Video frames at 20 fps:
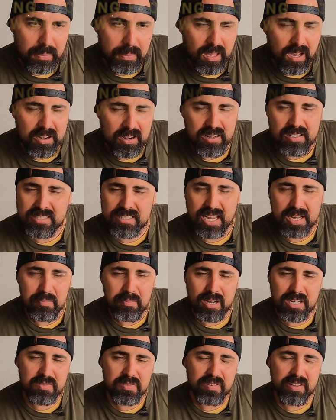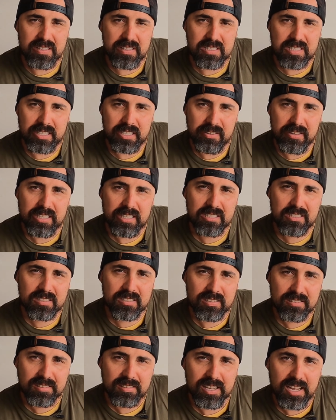I don't take much very serious
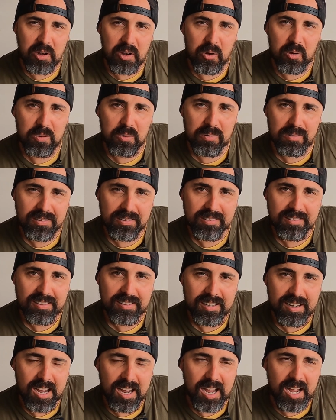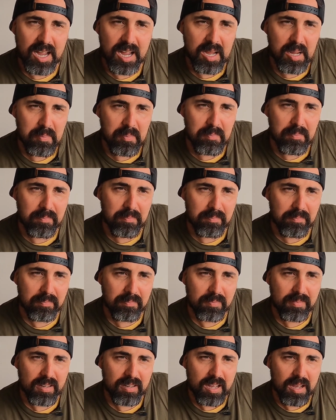at all,
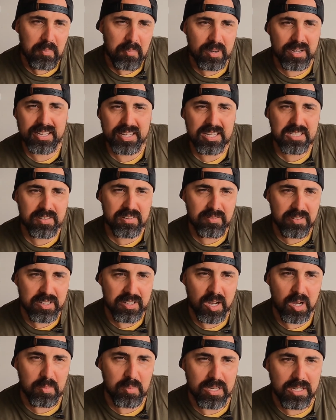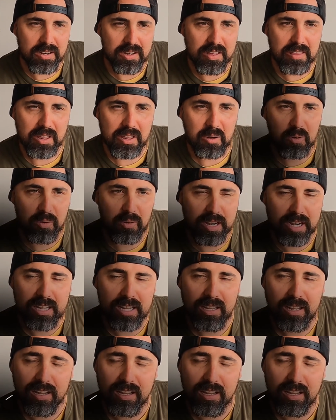but I guess if you know me, you know that already.